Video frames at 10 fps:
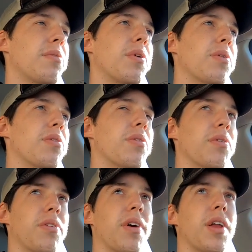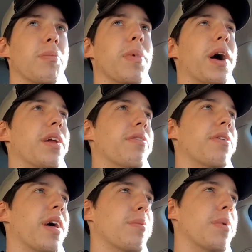pretty much no one was gonna end up buying it
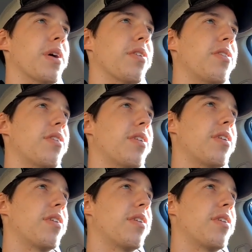for that much.